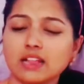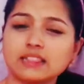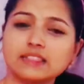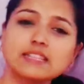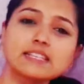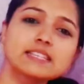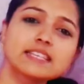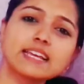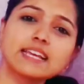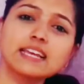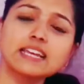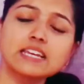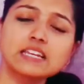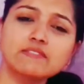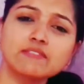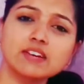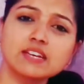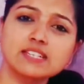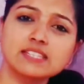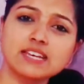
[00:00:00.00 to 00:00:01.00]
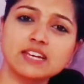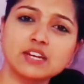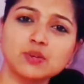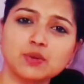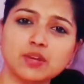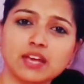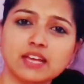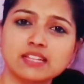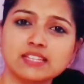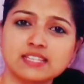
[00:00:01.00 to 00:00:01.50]
The second device that
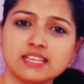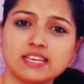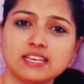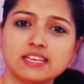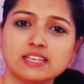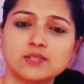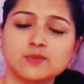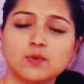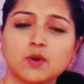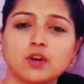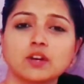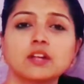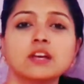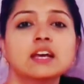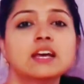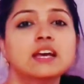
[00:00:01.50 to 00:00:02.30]
you can say is what?